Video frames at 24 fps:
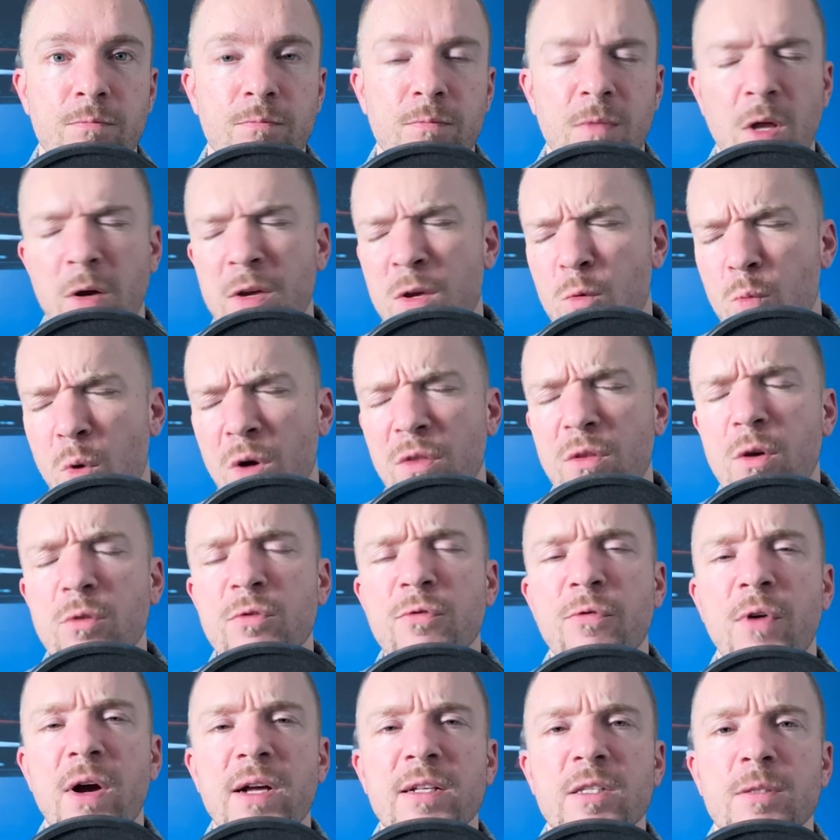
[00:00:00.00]
Now, he won those
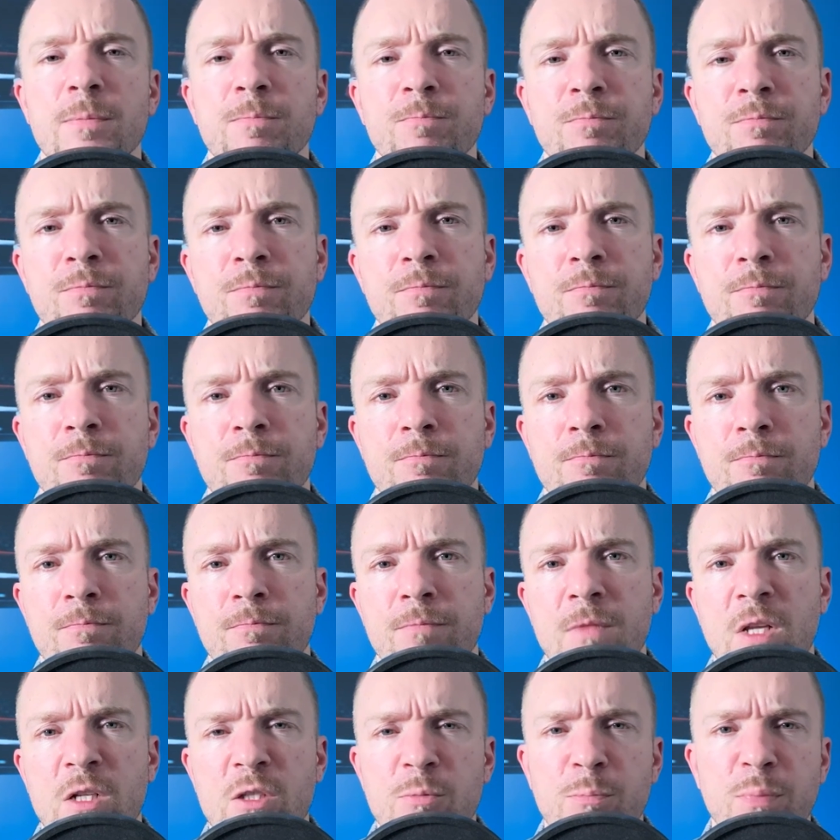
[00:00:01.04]
fights.
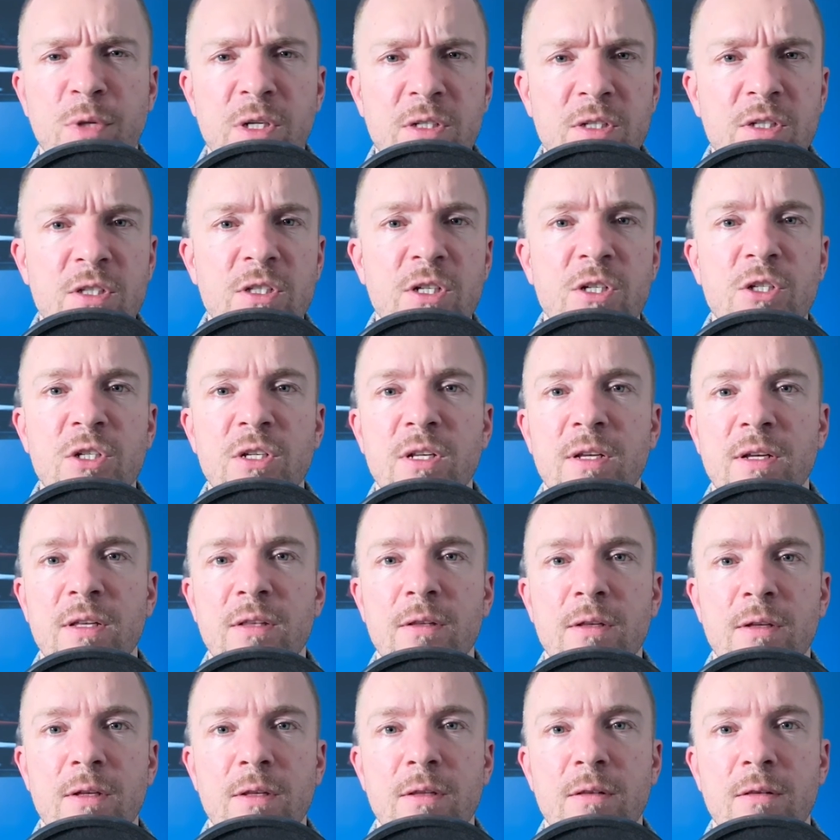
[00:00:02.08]
Split decision
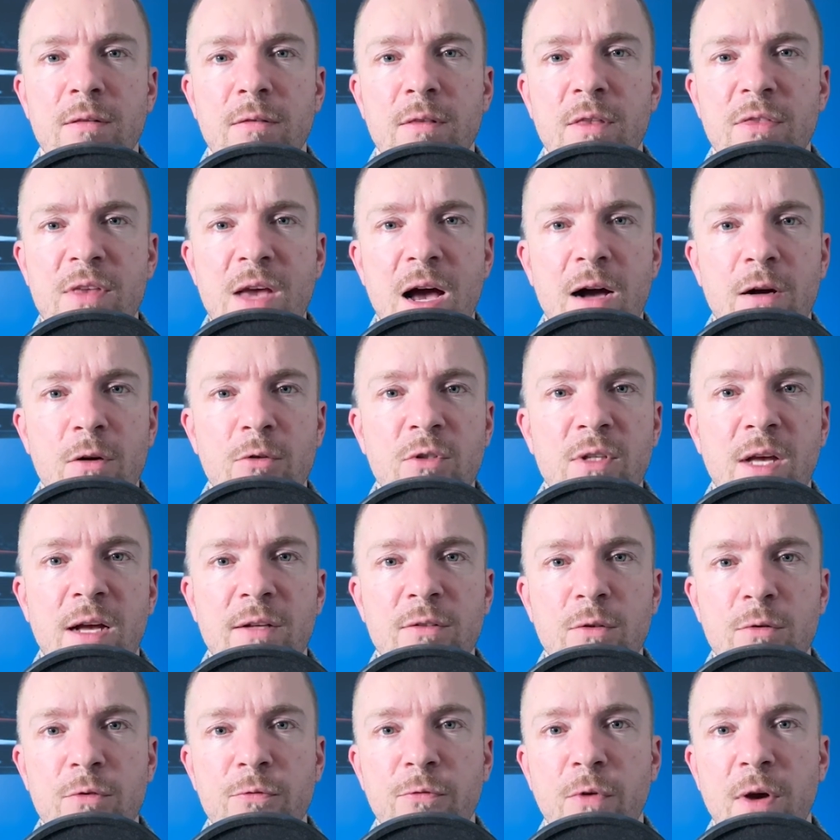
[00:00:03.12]
in the Thiago
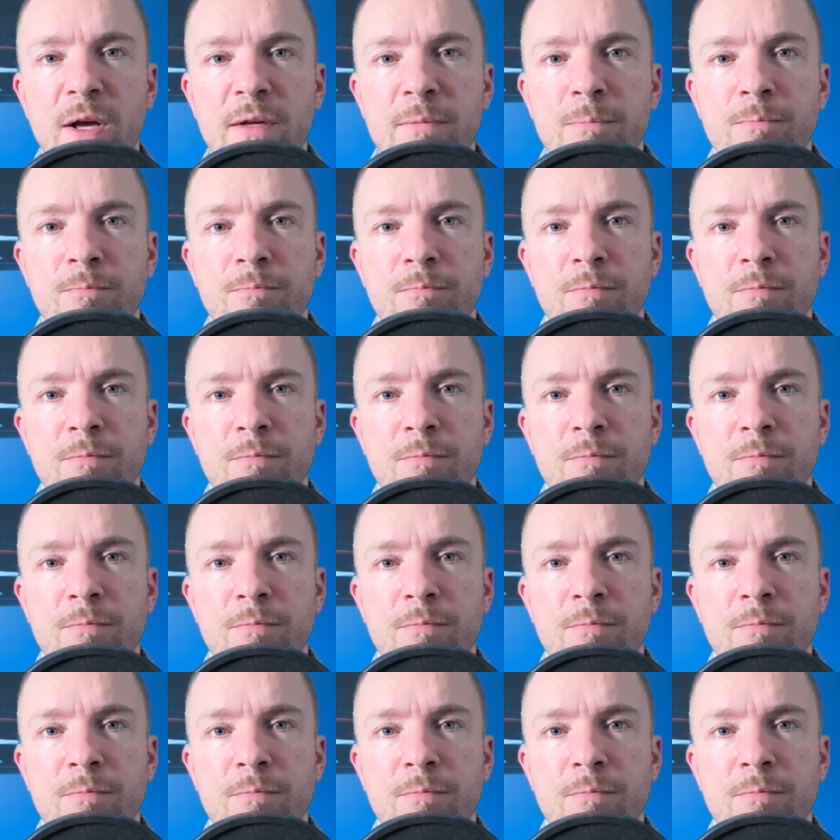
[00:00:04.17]
Santos fight.